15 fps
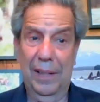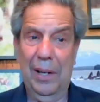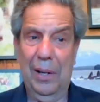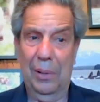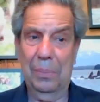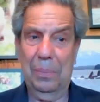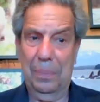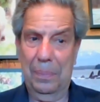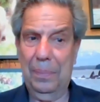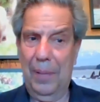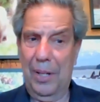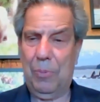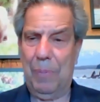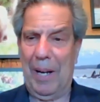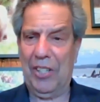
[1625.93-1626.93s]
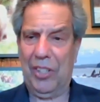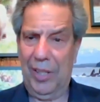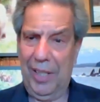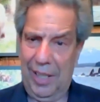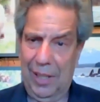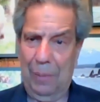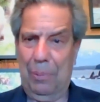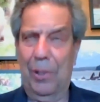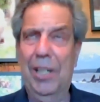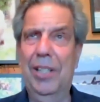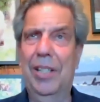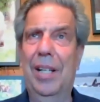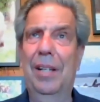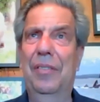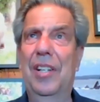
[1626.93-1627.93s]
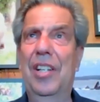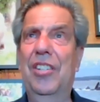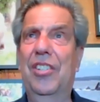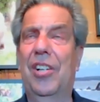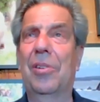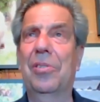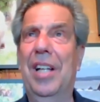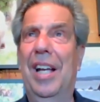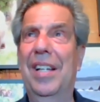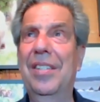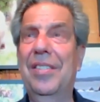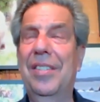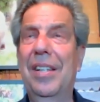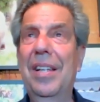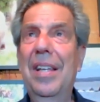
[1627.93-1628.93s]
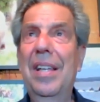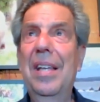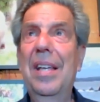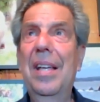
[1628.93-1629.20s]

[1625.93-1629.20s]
you know, especially in the pre-TV show days.